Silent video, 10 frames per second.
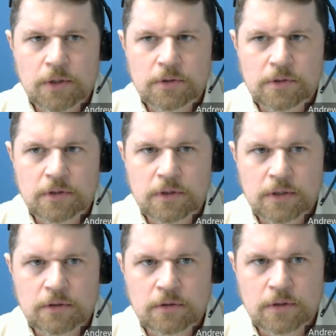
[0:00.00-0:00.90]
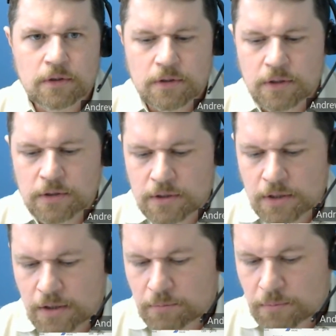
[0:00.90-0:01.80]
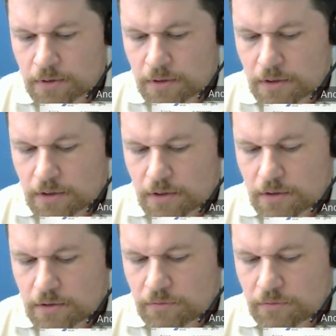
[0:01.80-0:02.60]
bonus in yield and time. So